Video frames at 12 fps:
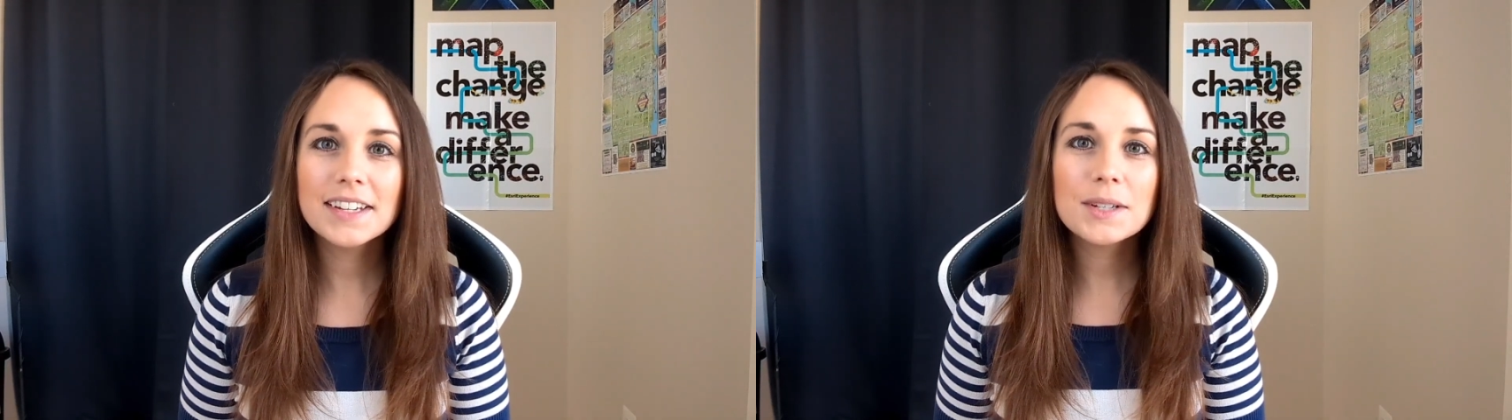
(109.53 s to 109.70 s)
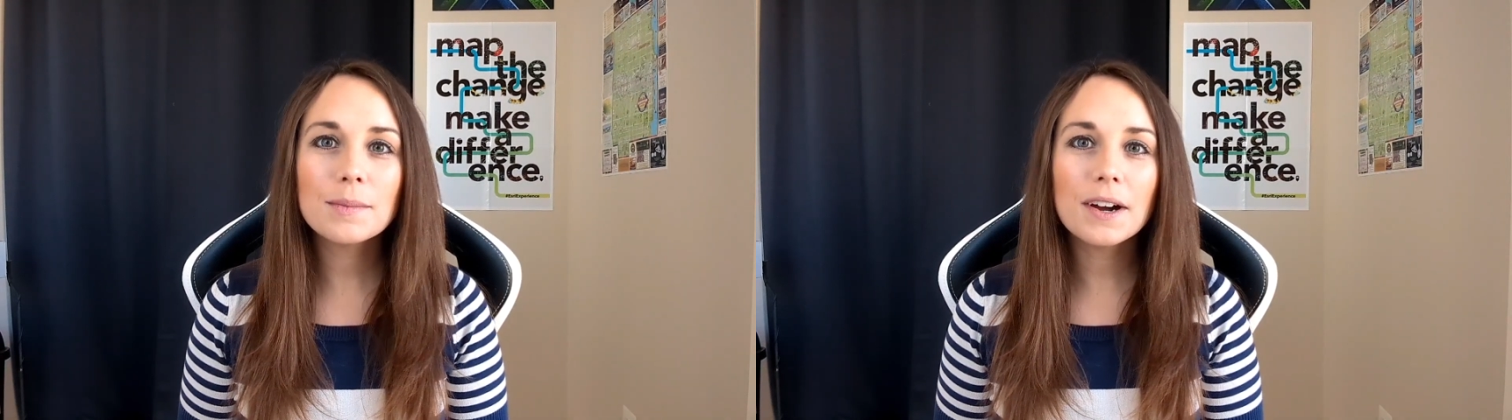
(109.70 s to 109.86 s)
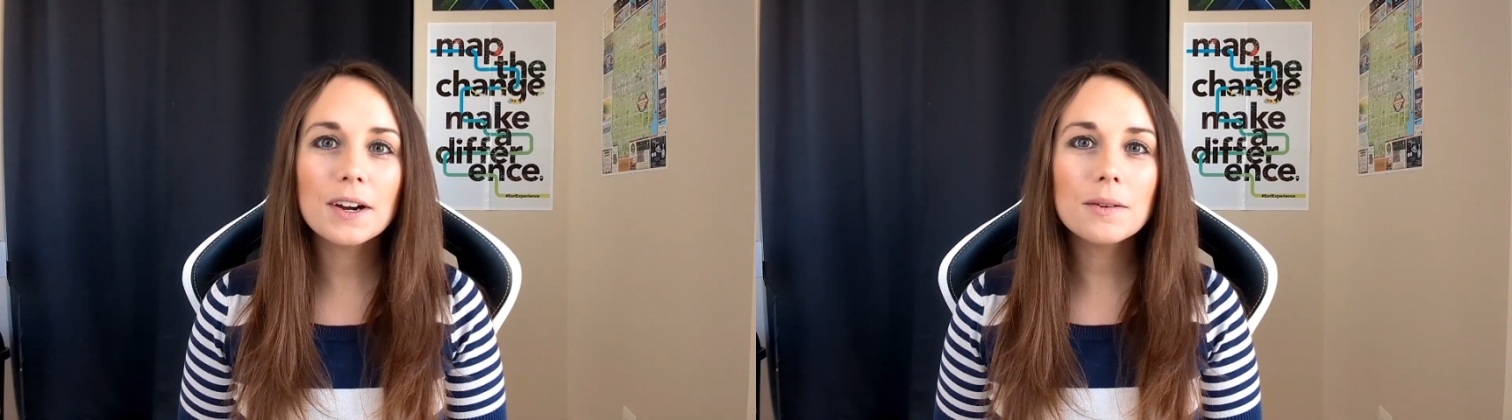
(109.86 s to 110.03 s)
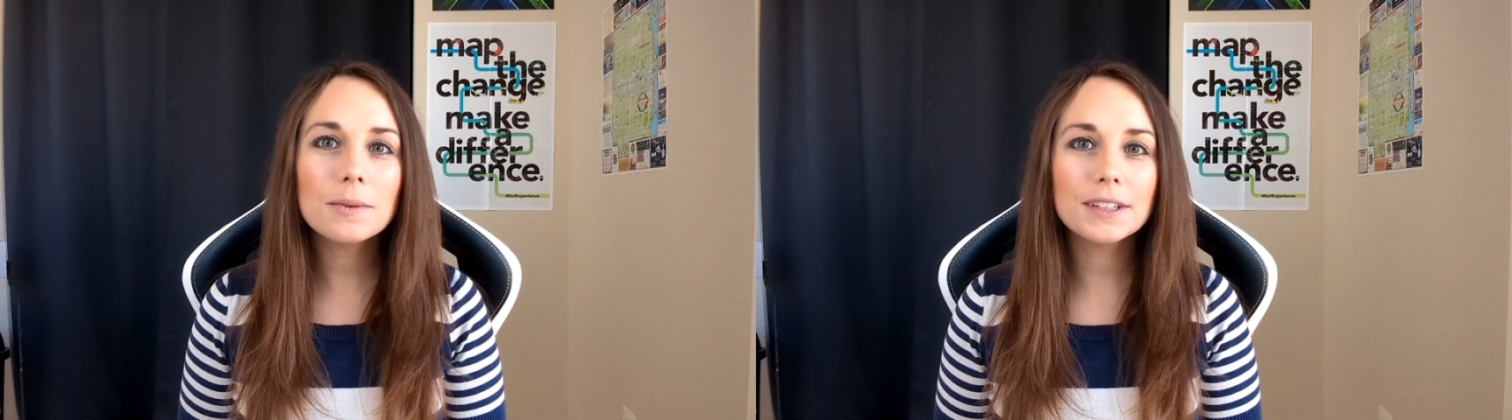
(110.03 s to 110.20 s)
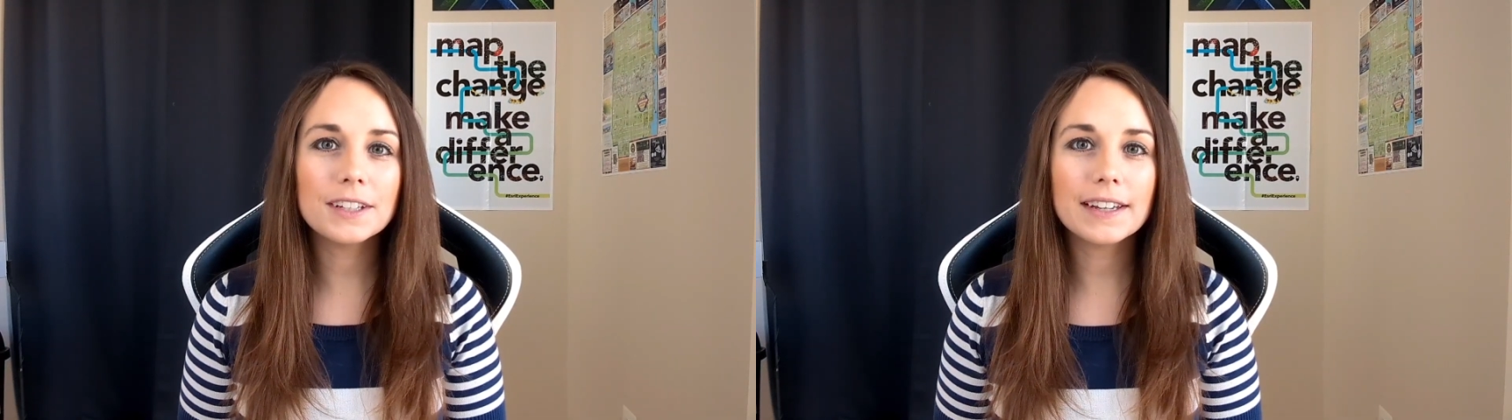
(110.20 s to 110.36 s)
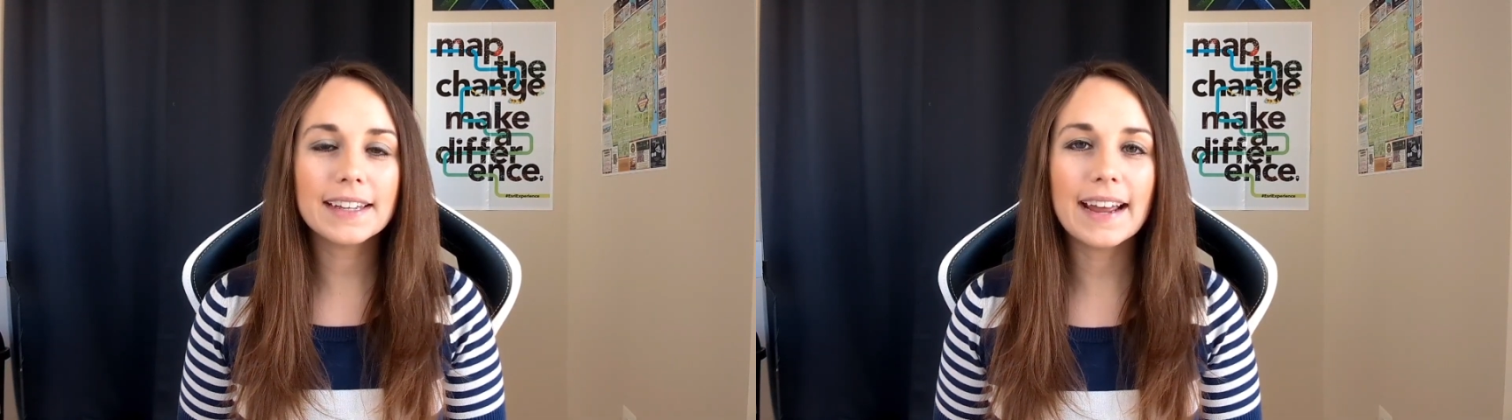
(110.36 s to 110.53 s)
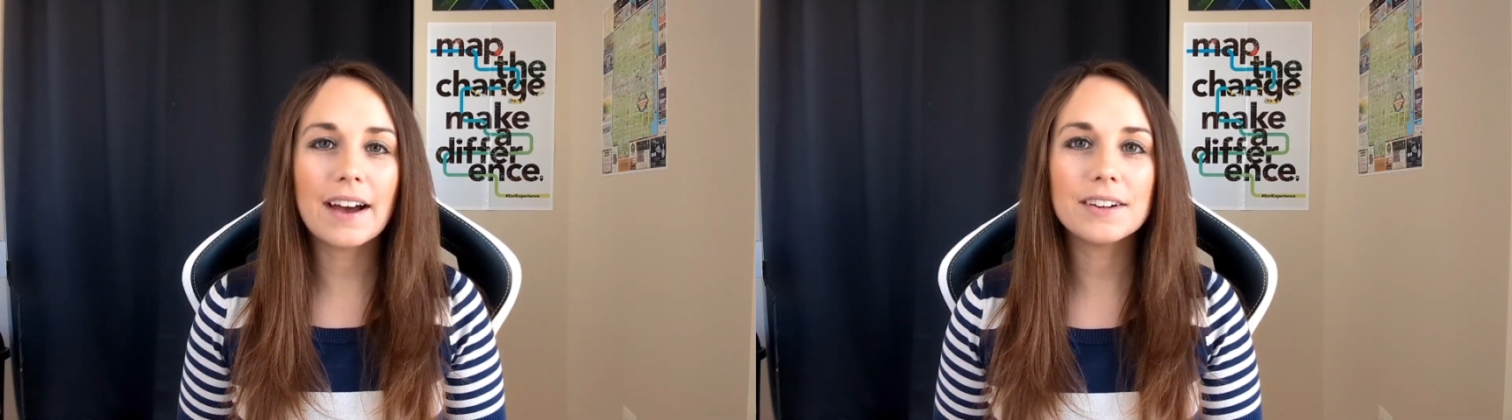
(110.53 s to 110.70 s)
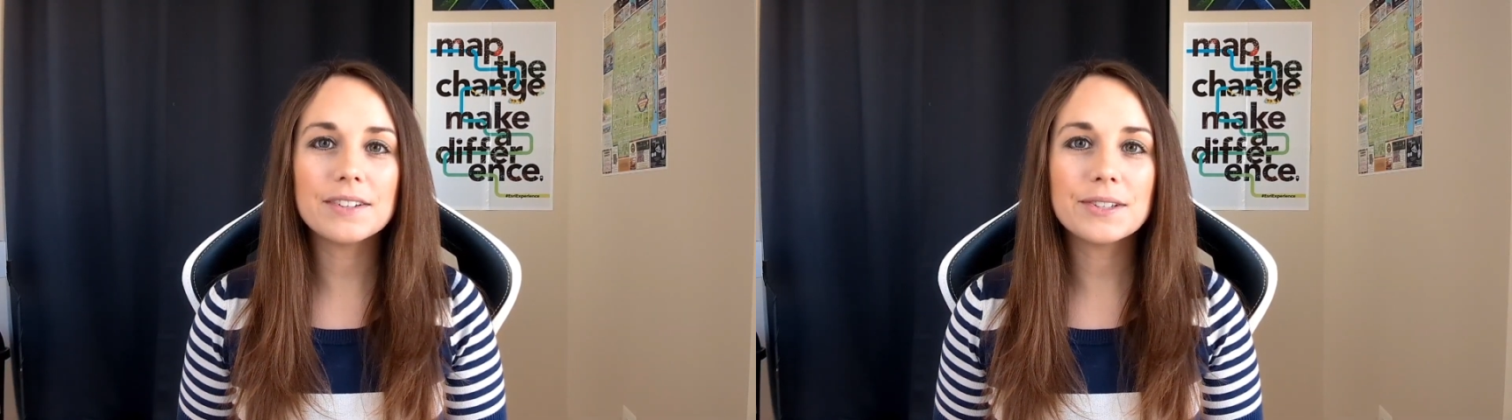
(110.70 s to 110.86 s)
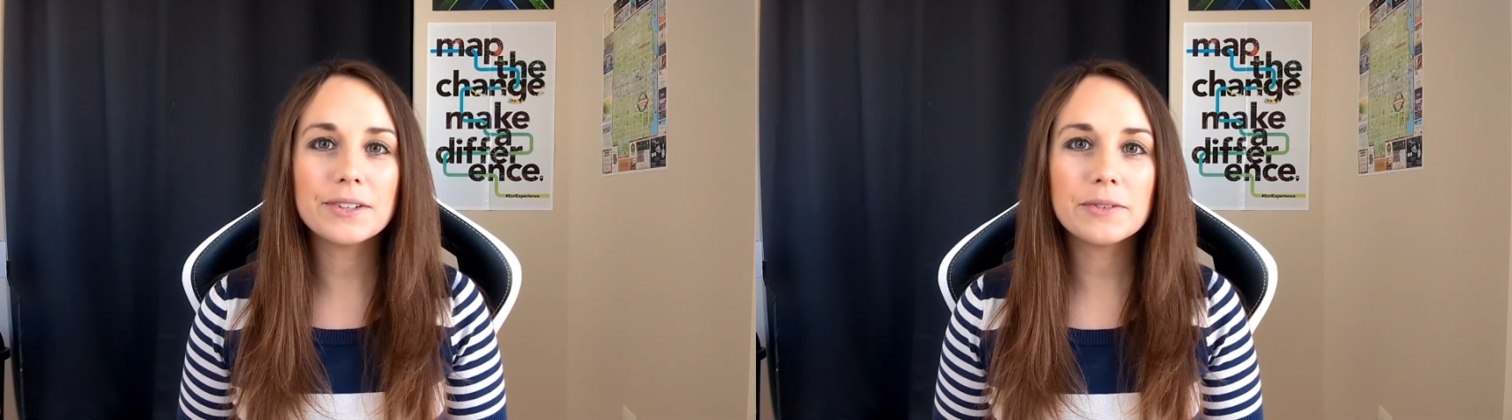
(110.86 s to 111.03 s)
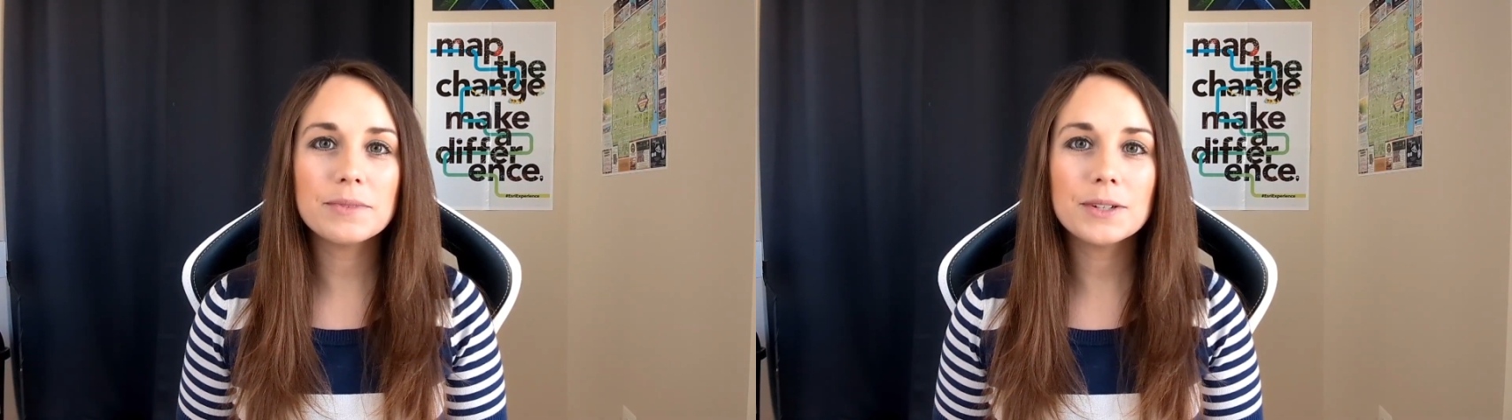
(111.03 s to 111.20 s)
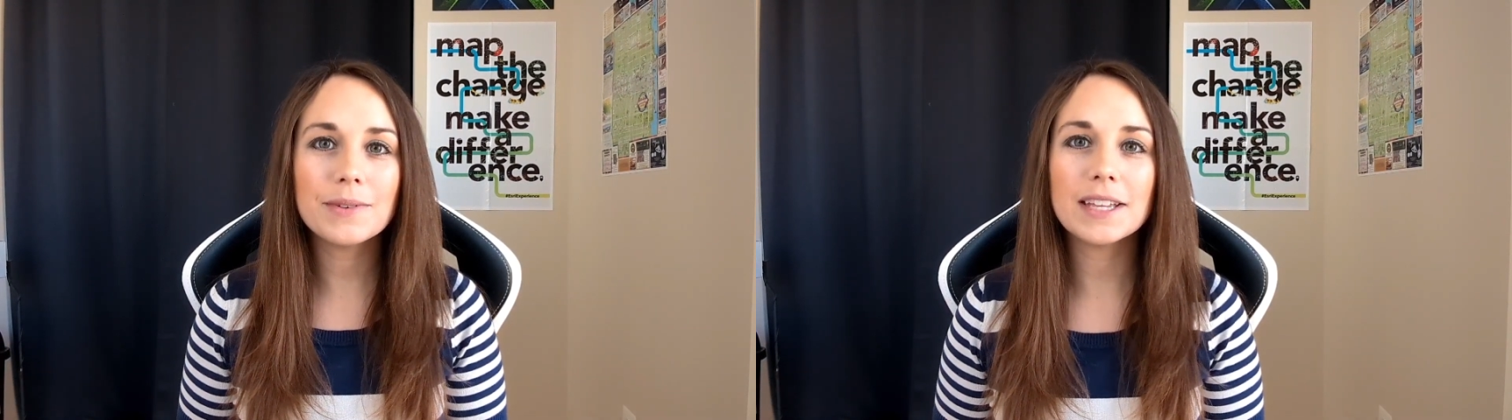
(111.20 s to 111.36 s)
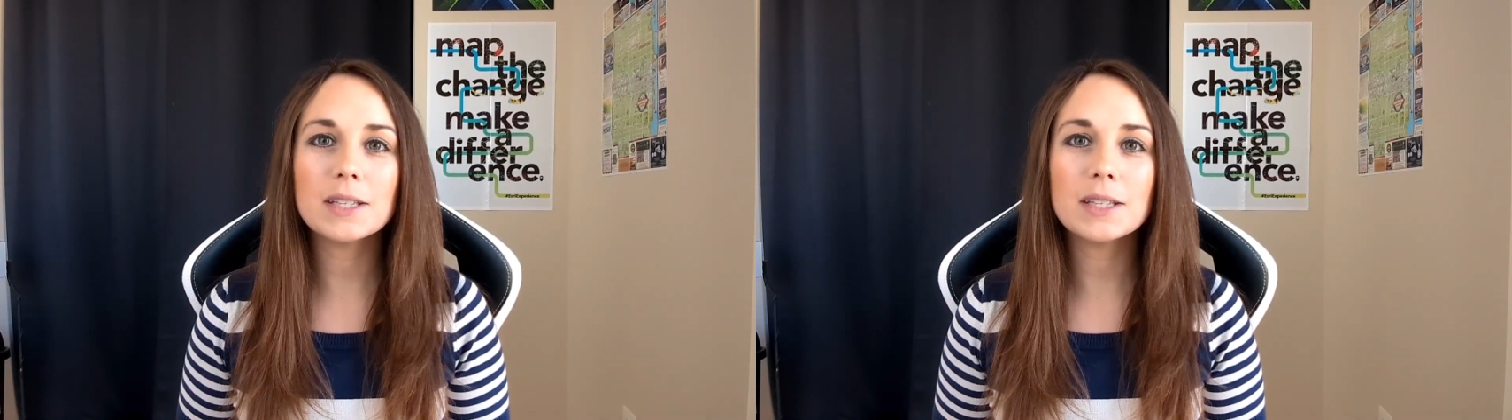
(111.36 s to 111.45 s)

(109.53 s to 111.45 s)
Tomorrow we'll look at how to zoom to a